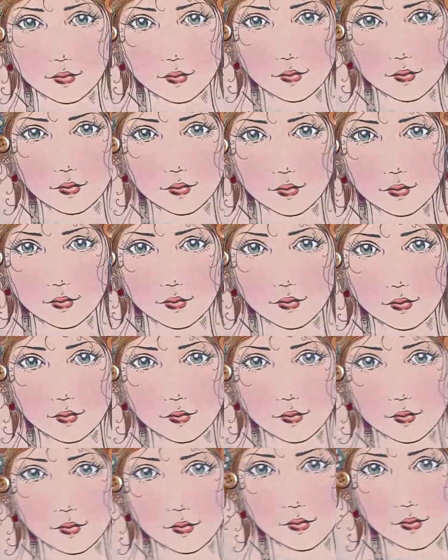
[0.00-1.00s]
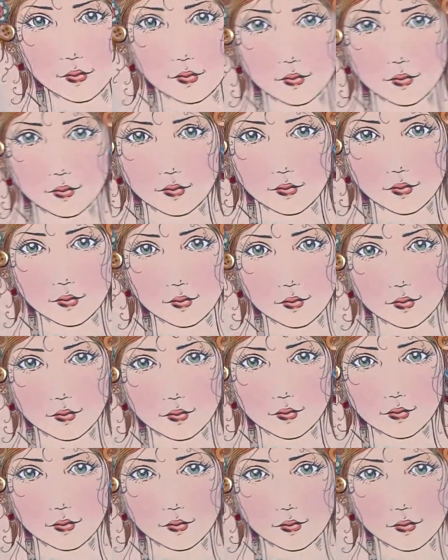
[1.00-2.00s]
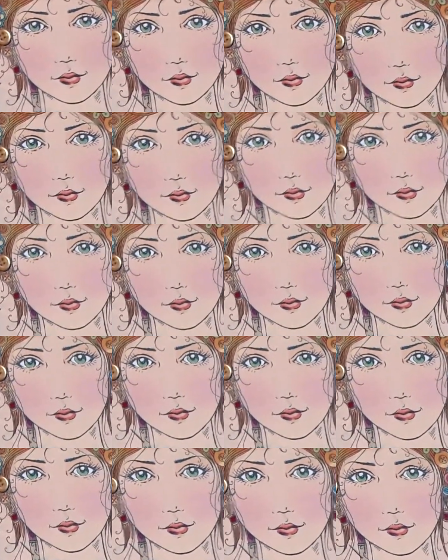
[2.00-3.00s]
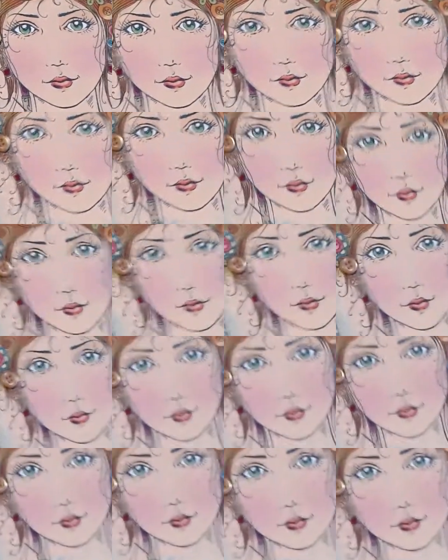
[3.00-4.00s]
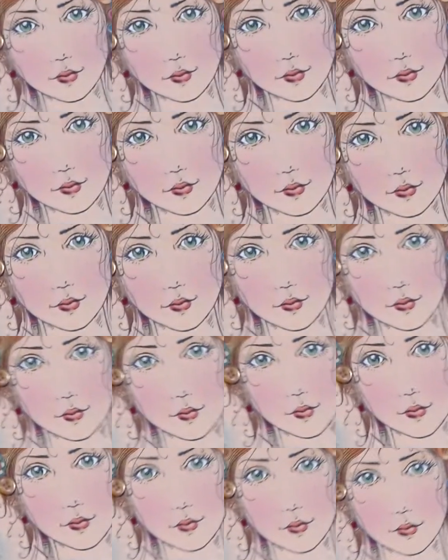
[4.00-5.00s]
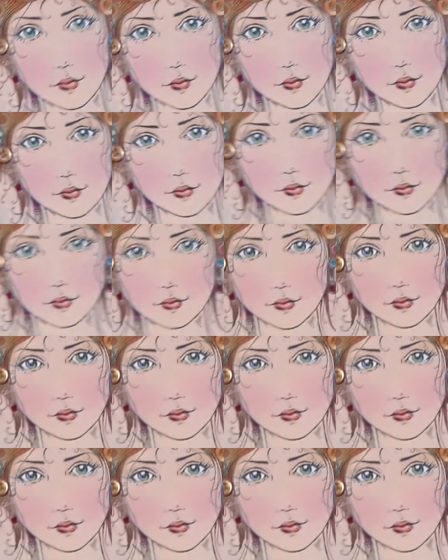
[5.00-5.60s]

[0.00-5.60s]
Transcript: and it was from, let's see, the Tiny Treasures paper pad.